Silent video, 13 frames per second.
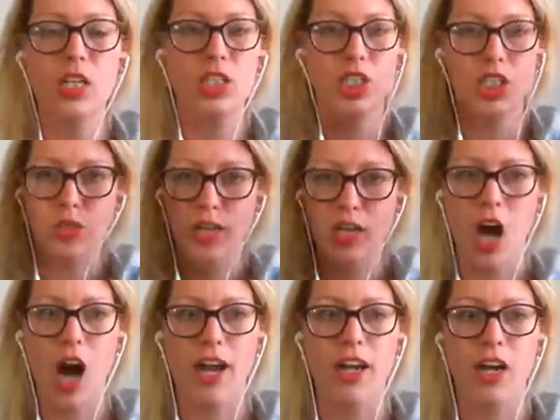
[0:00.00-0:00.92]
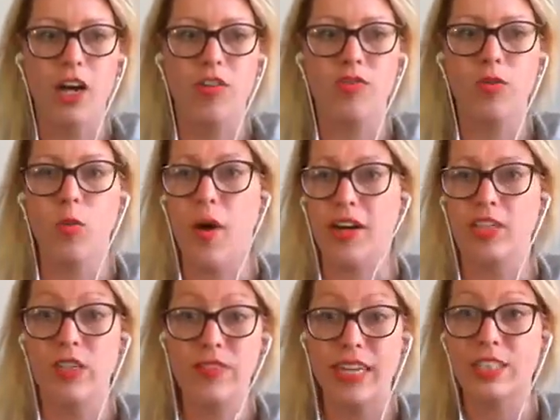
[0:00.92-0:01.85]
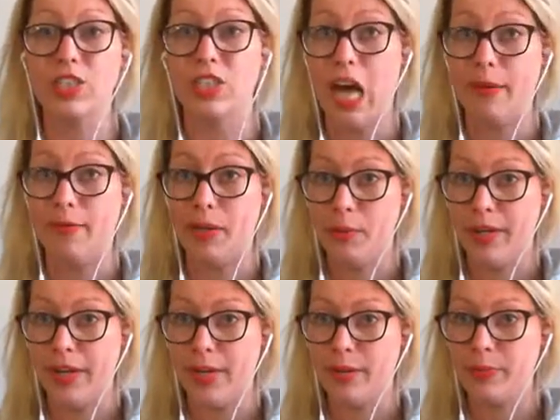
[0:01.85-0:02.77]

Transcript: just doing an audit of where to invest your time and money.